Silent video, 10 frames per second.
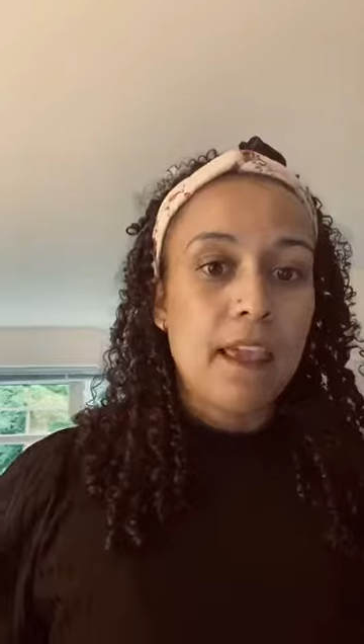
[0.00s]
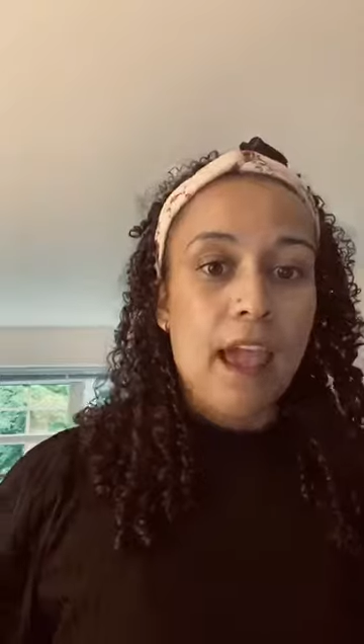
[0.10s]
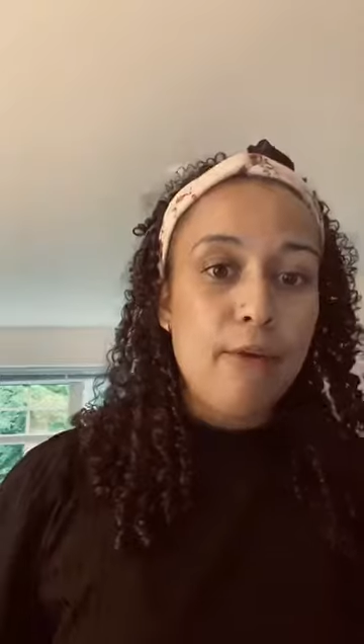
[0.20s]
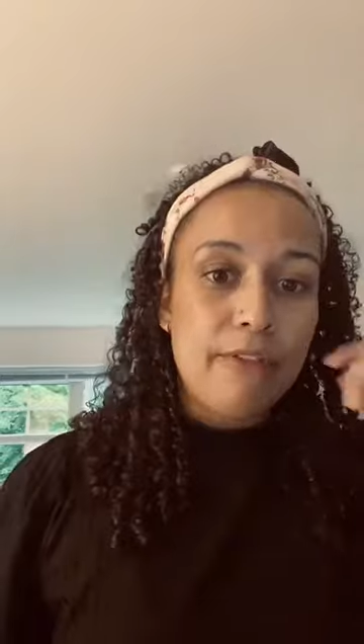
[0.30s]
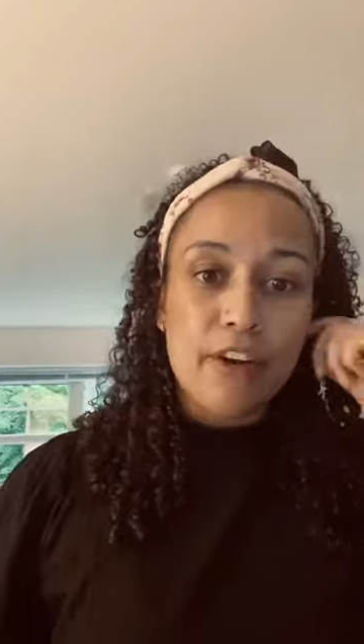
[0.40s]

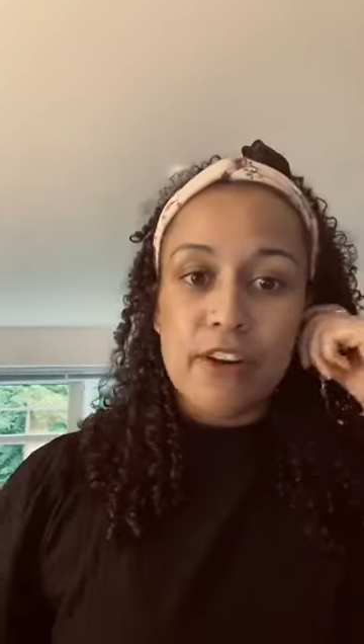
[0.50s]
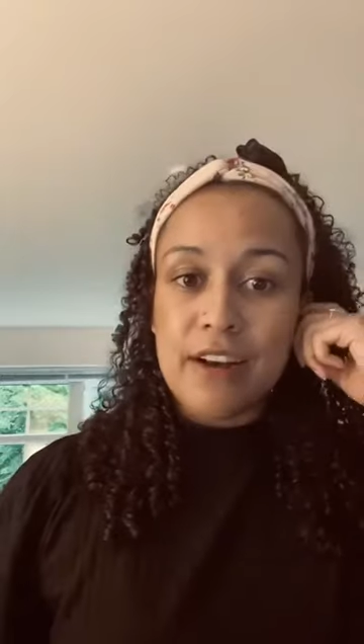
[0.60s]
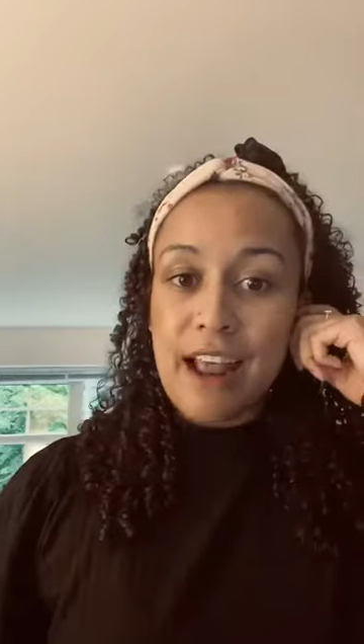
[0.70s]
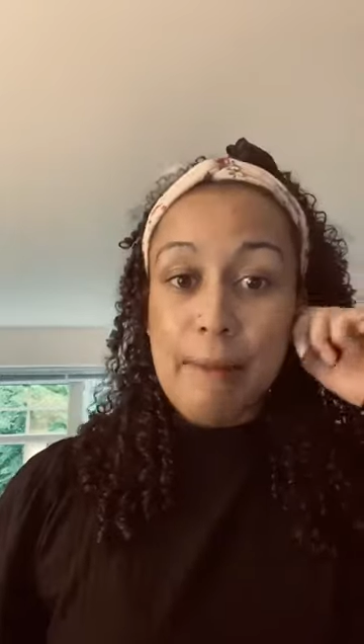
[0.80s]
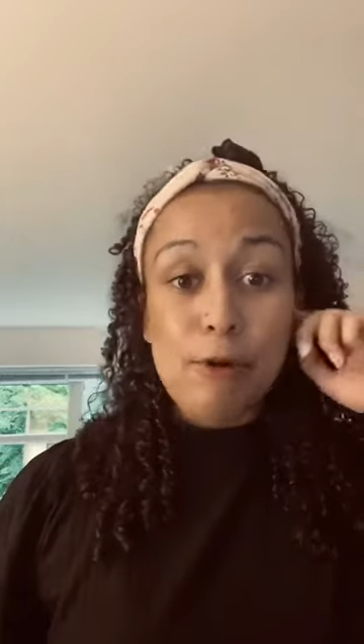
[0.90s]

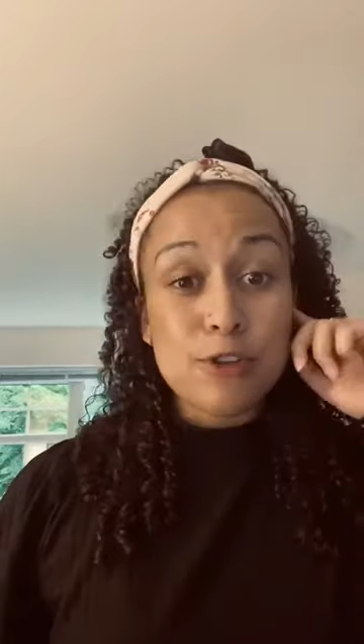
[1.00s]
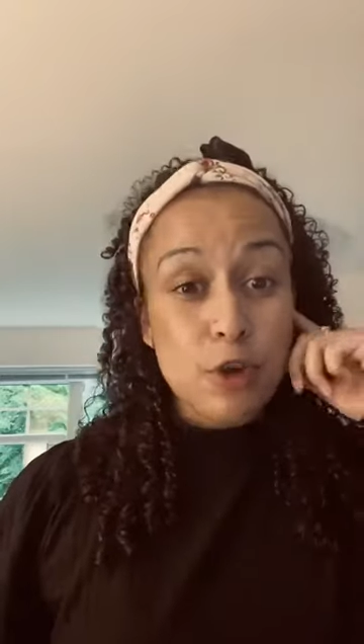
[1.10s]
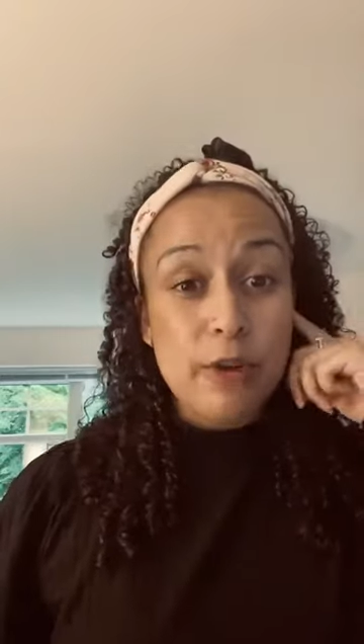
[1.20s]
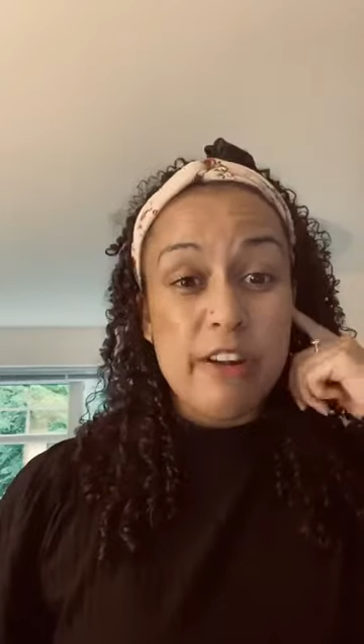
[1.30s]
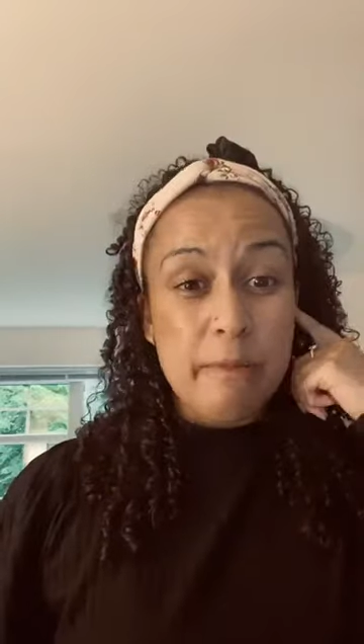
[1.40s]
However, I'm
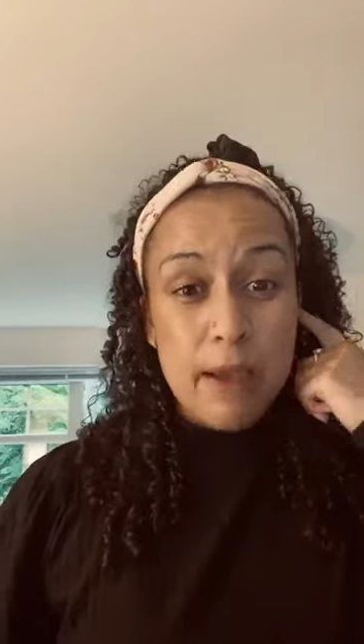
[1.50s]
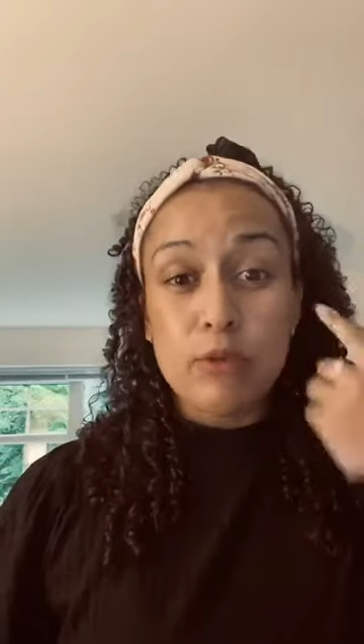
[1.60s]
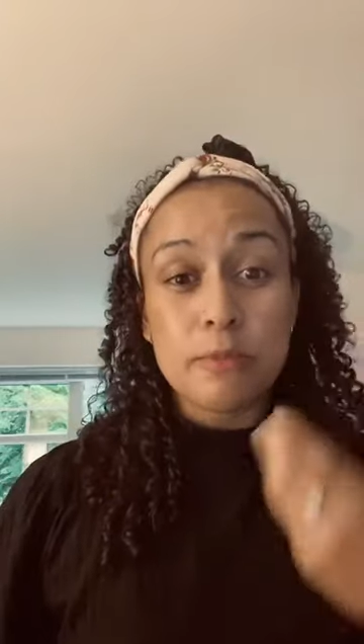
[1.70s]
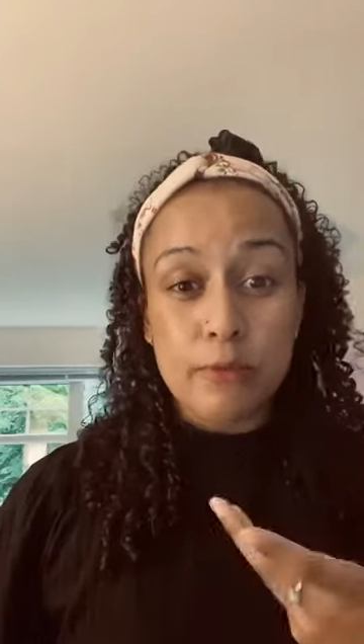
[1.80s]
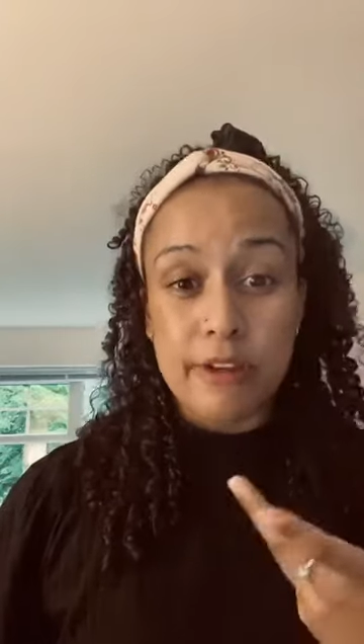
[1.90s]
also aware of my
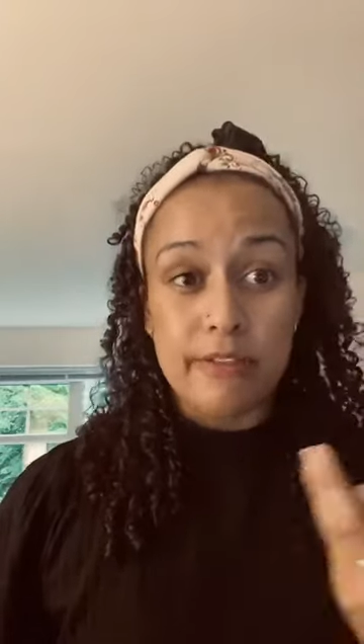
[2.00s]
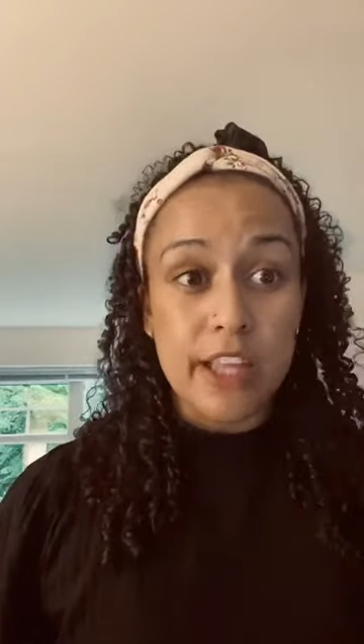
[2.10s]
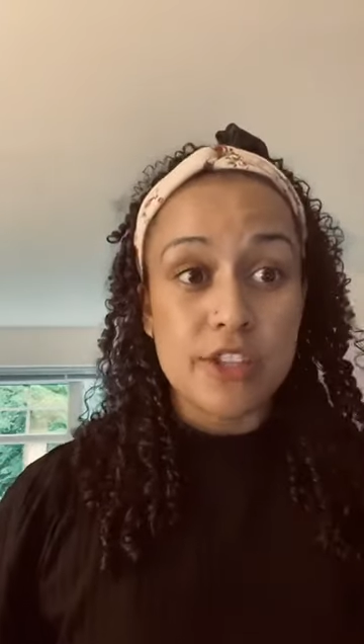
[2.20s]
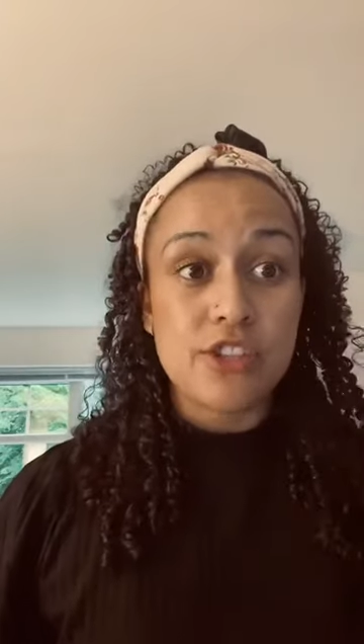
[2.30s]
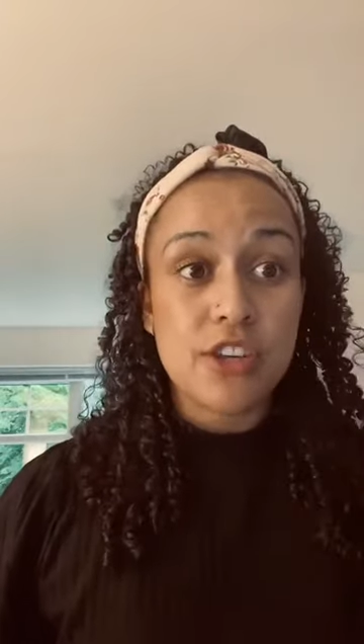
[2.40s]
own
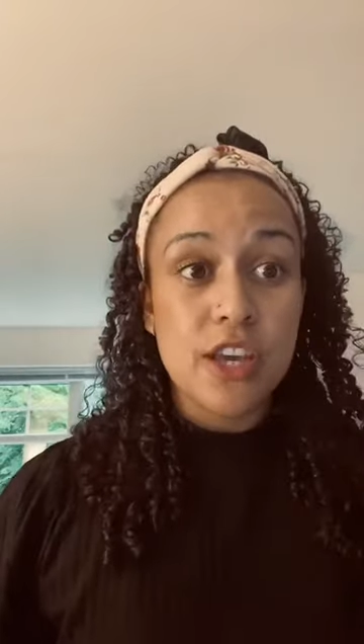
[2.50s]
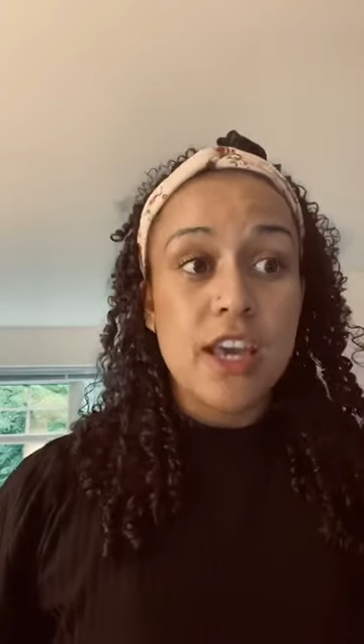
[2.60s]
privilege,